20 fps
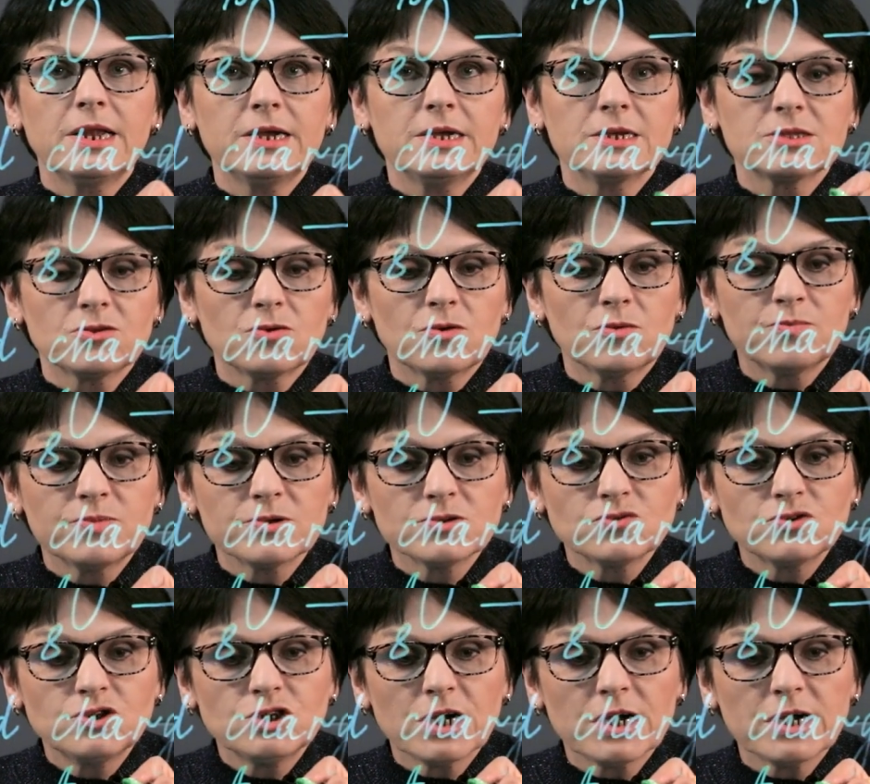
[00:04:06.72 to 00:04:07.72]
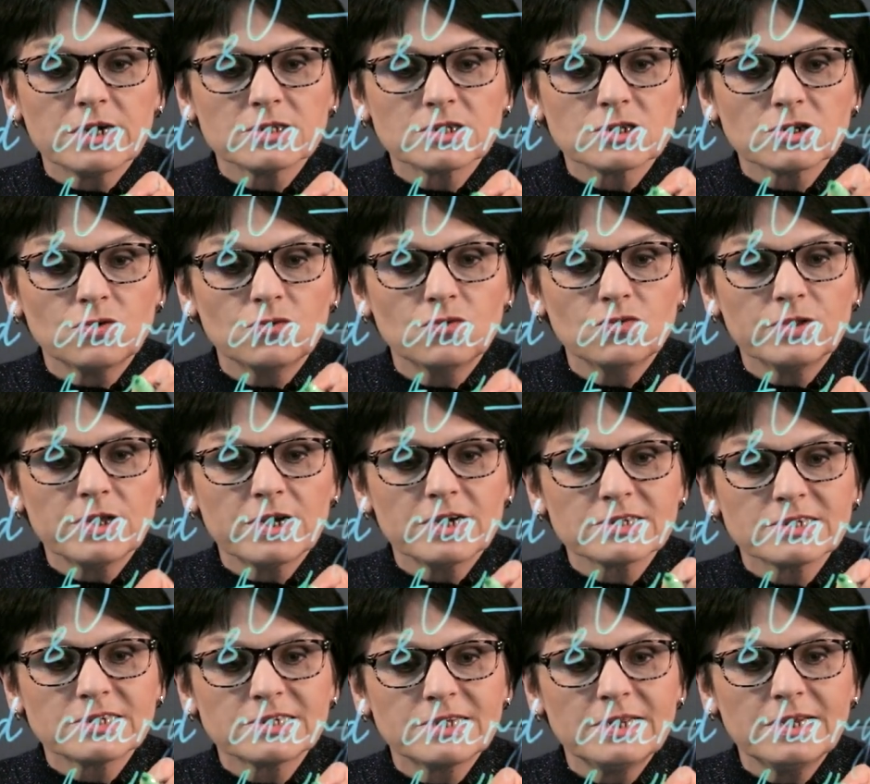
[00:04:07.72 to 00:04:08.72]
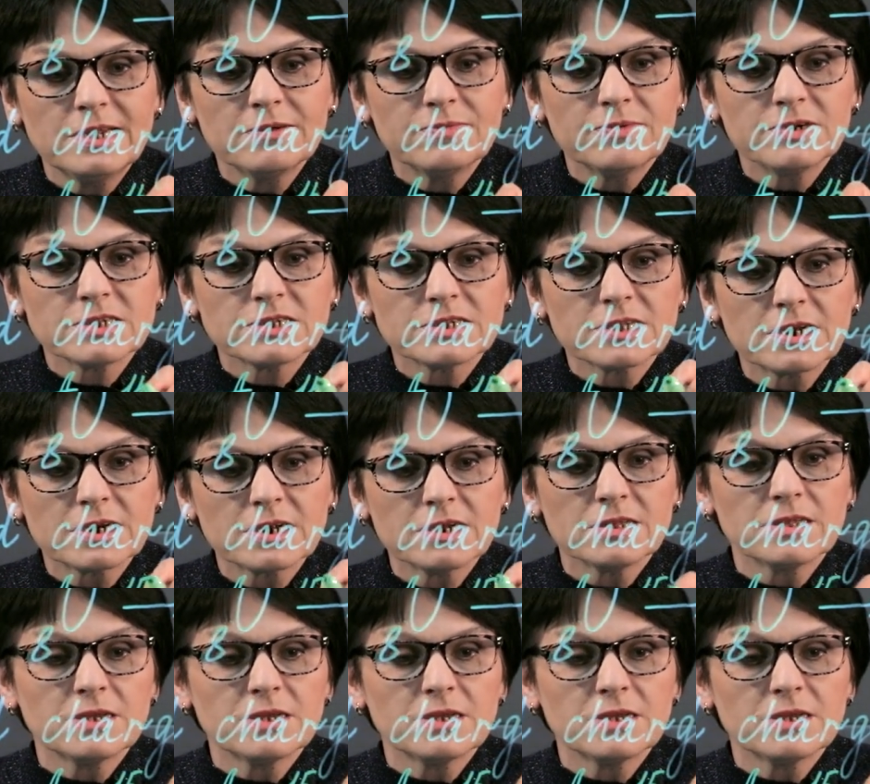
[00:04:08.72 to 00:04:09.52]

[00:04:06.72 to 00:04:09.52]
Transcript: To do that, we have 15 on the left side.